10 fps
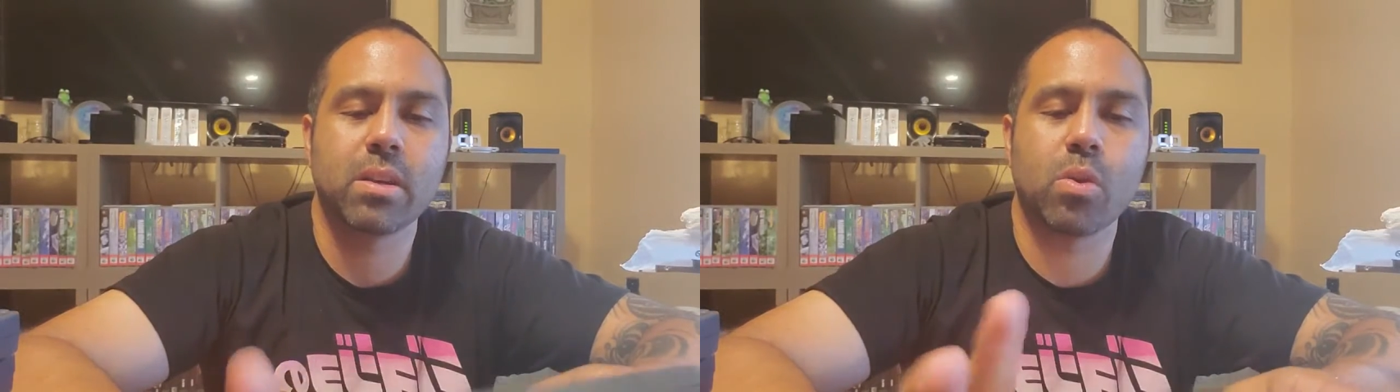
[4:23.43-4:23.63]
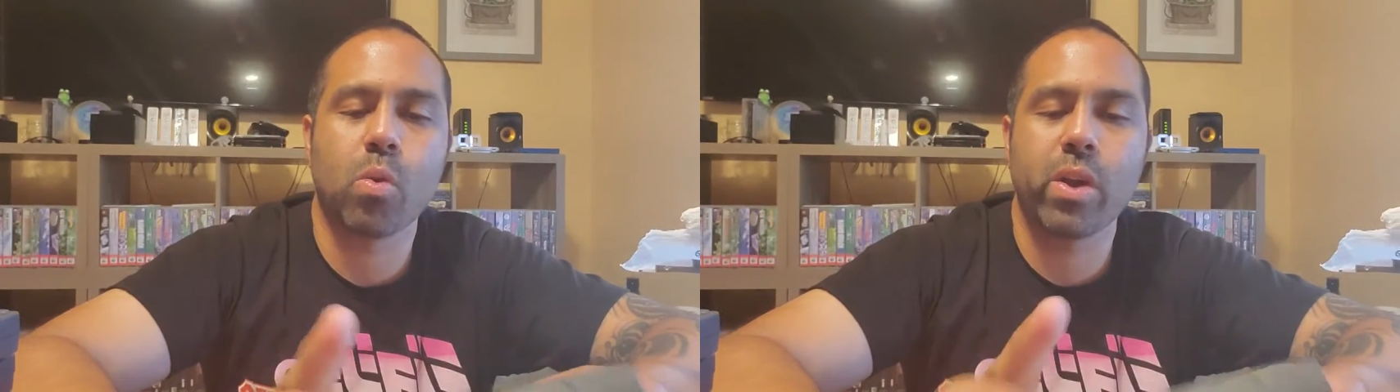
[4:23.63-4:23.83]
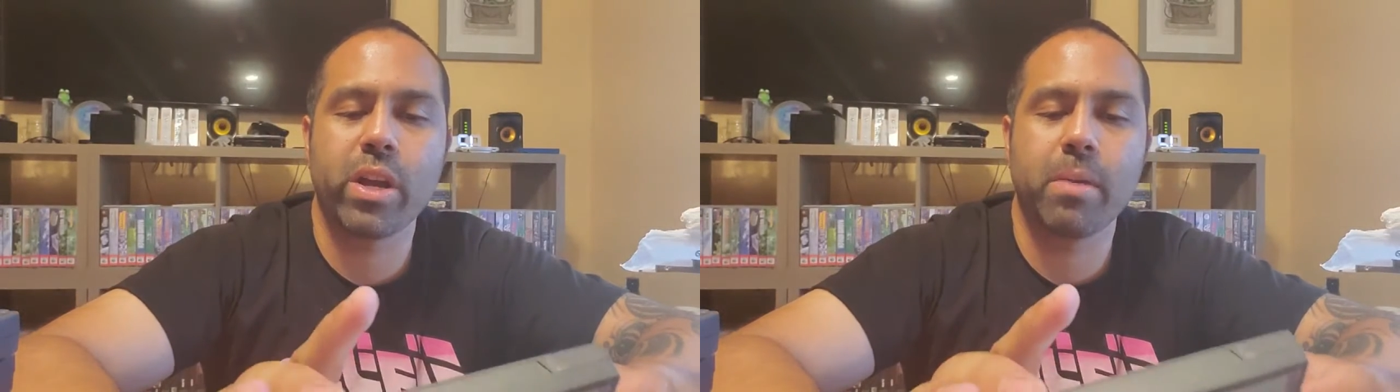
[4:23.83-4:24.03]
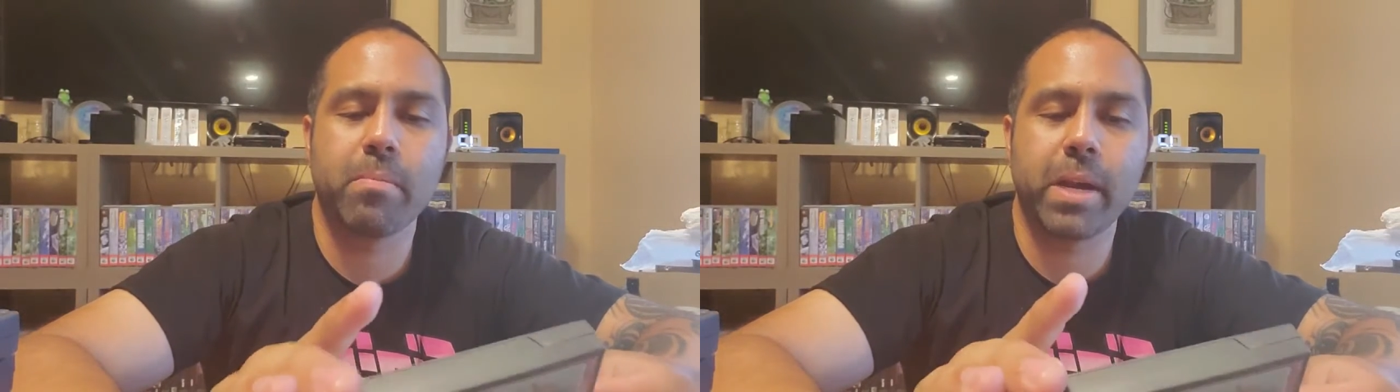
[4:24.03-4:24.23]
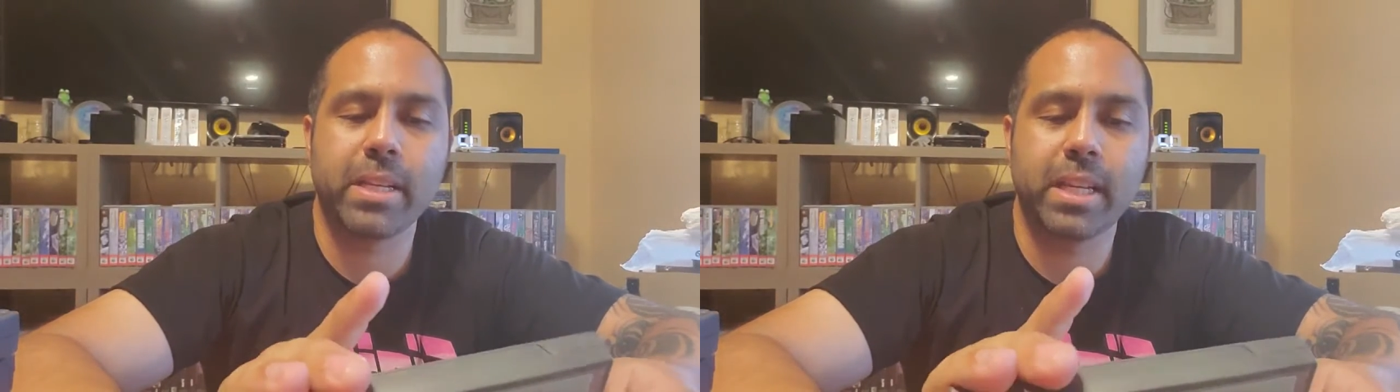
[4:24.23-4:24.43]
Aquarium
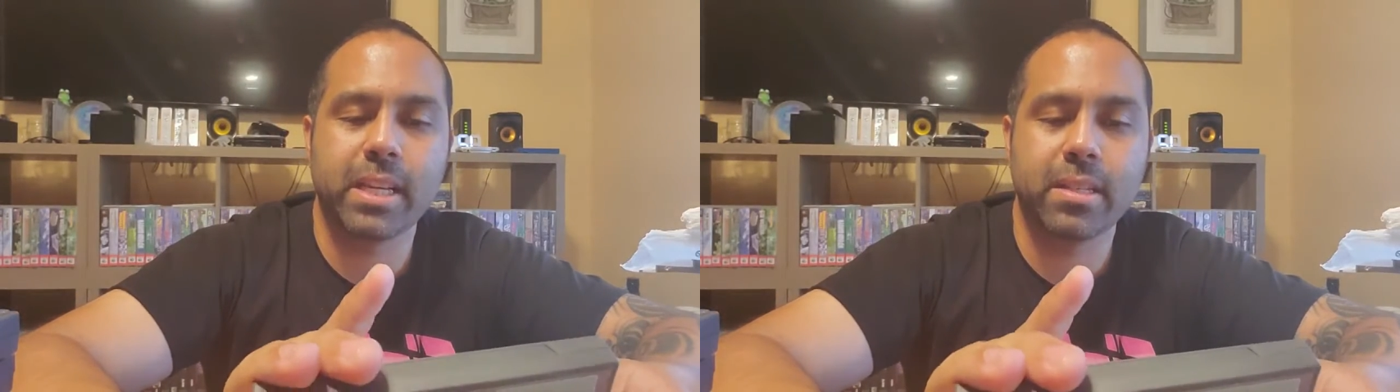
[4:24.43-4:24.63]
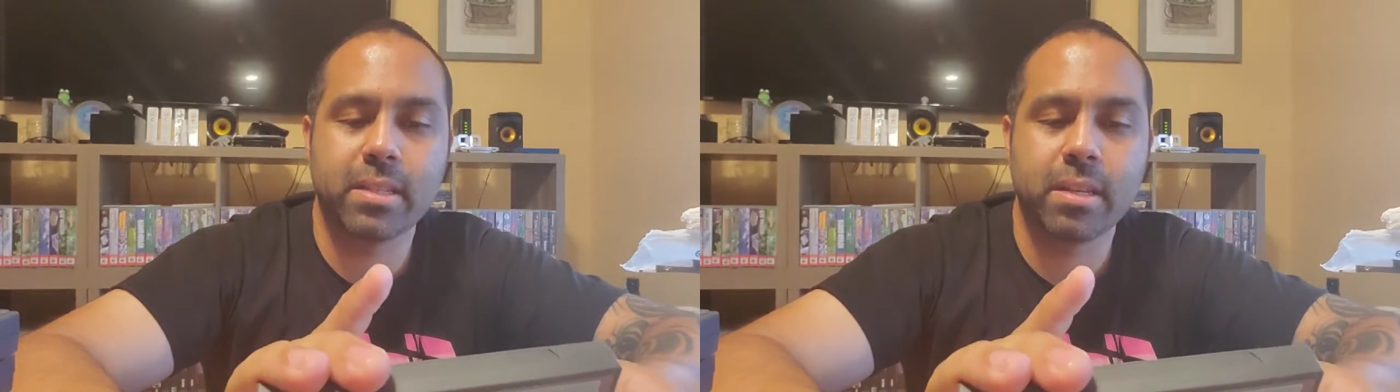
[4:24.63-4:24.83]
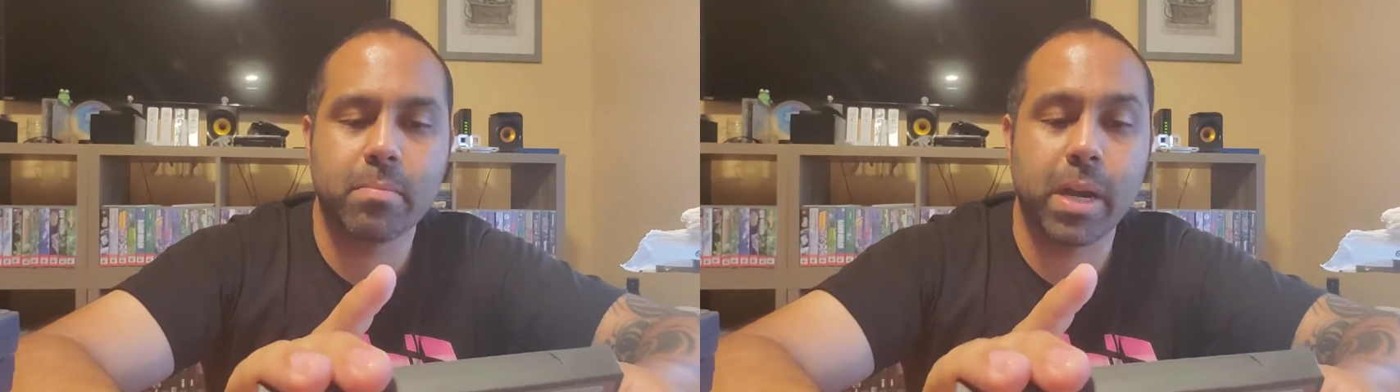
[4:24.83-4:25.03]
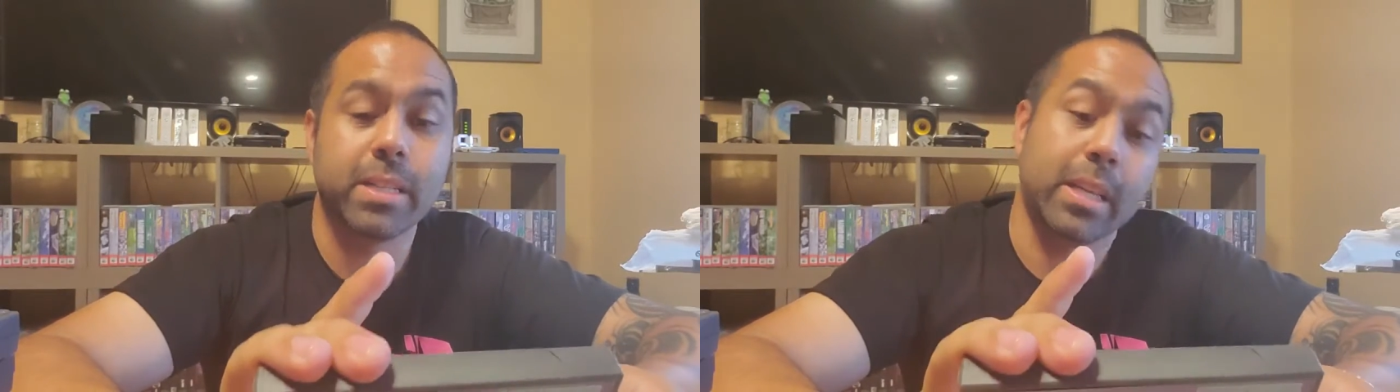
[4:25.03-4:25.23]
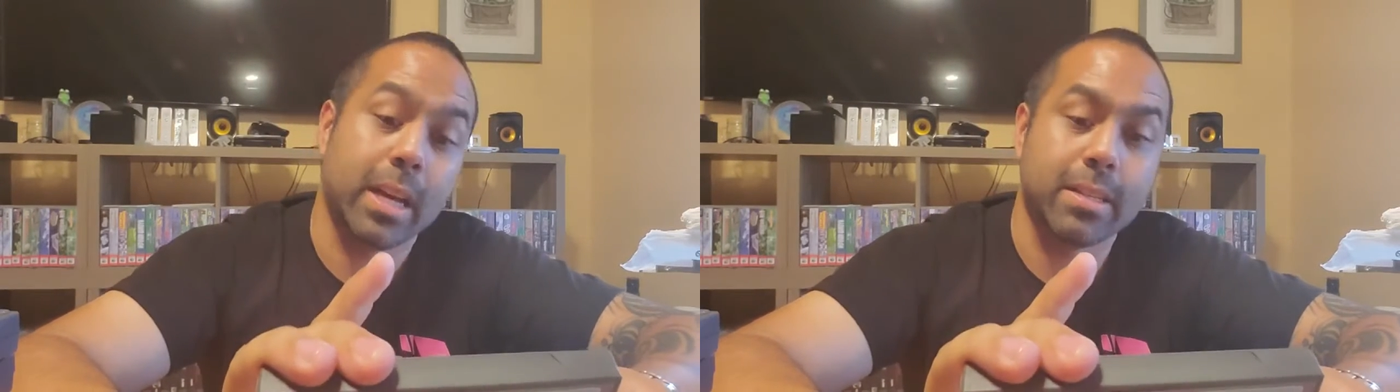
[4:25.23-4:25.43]
by D's by
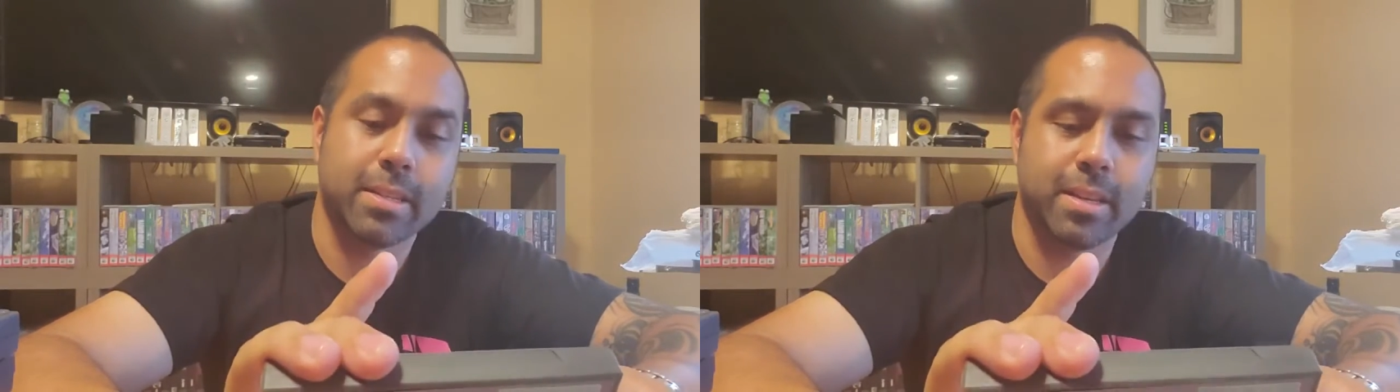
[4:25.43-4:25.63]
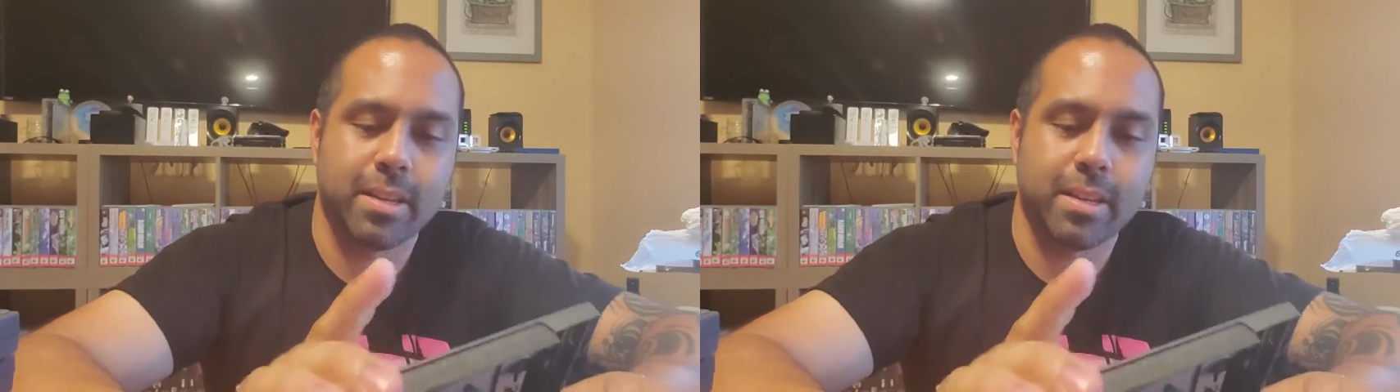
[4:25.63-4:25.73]
DS